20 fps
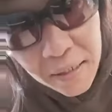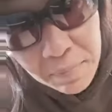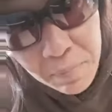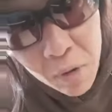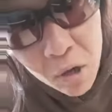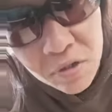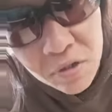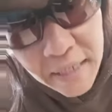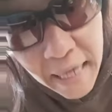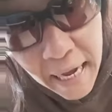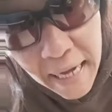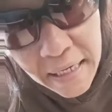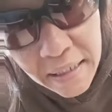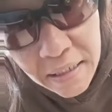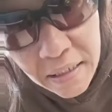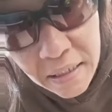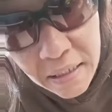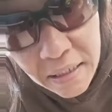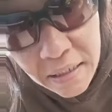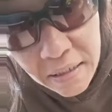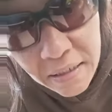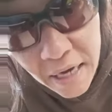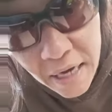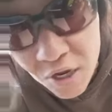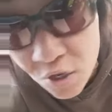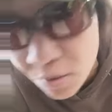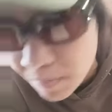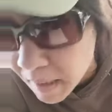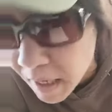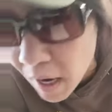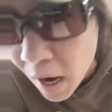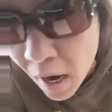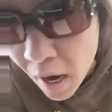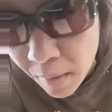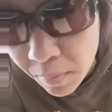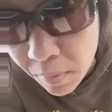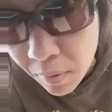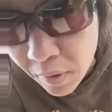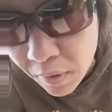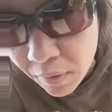most cases, and you be
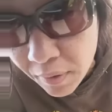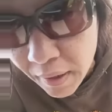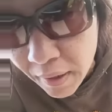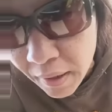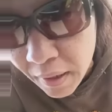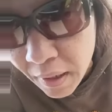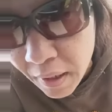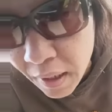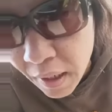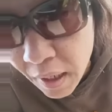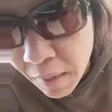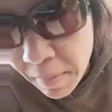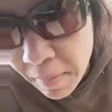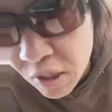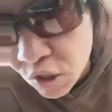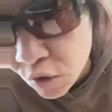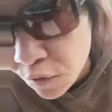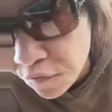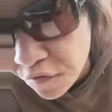heartbroken. But you